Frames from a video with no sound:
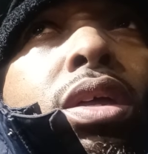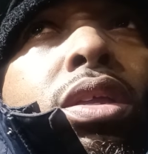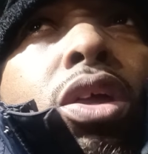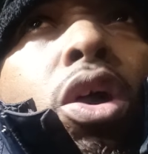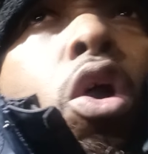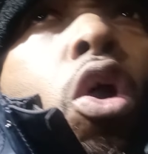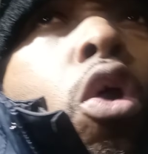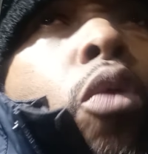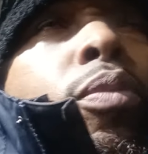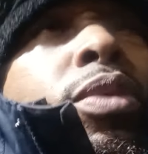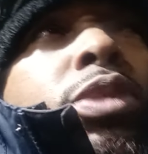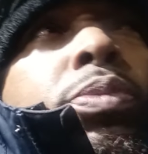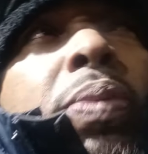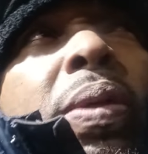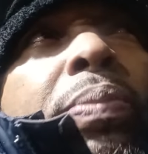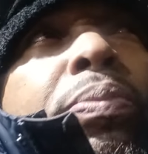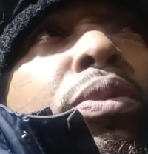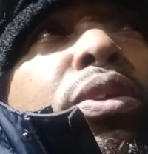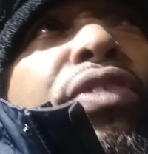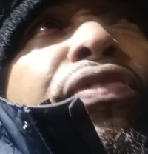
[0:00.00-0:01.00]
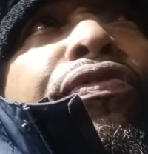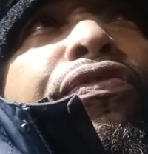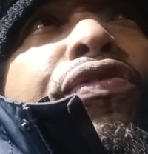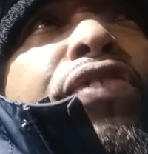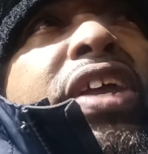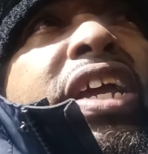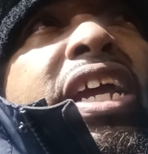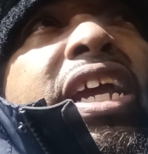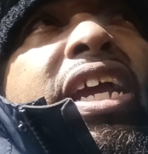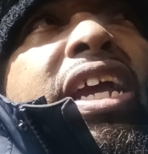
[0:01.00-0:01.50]
The homeless people is
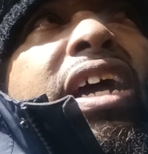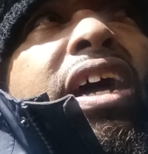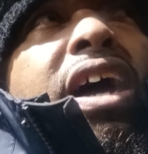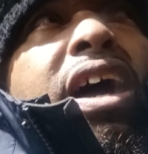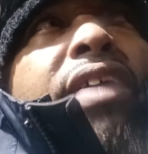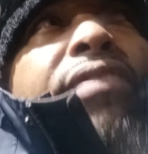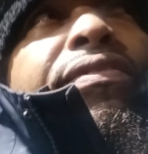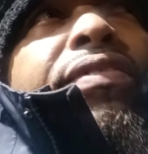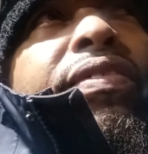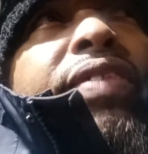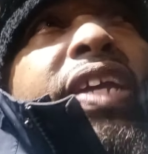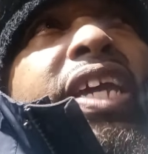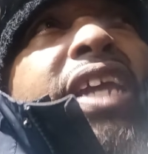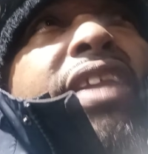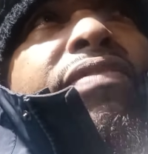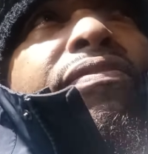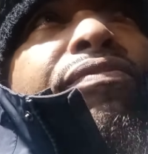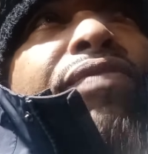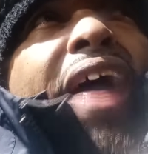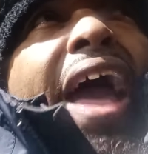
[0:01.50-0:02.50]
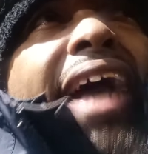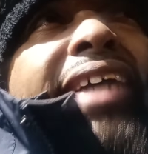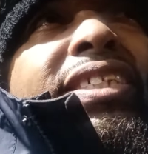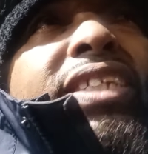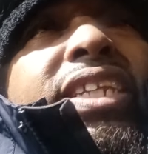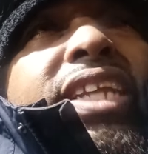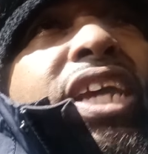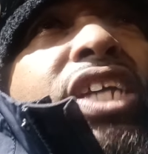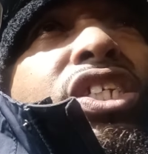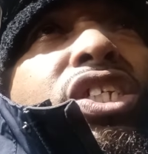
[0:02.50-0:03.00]
free of getting
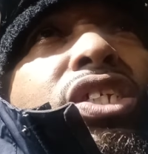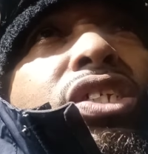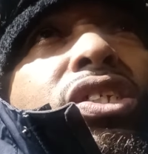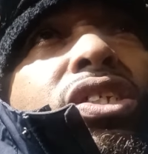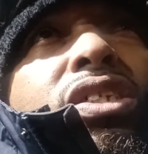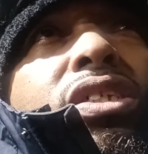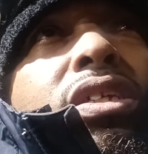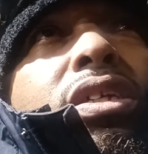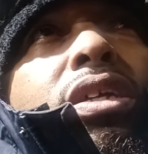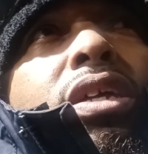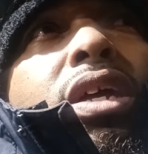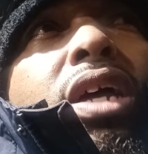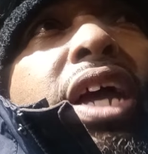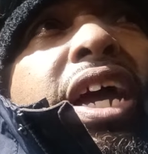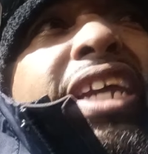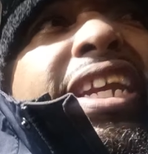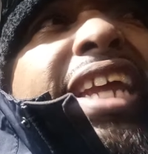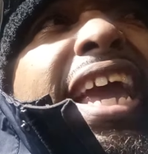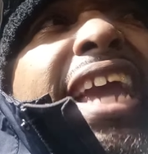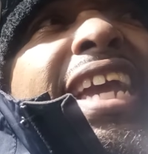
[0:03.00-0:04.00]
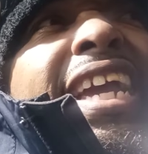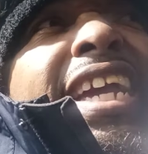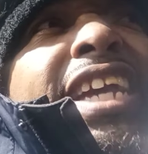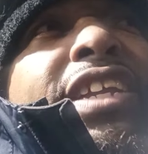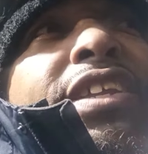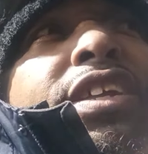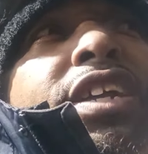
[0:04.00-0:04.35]
vaccinations. And they eat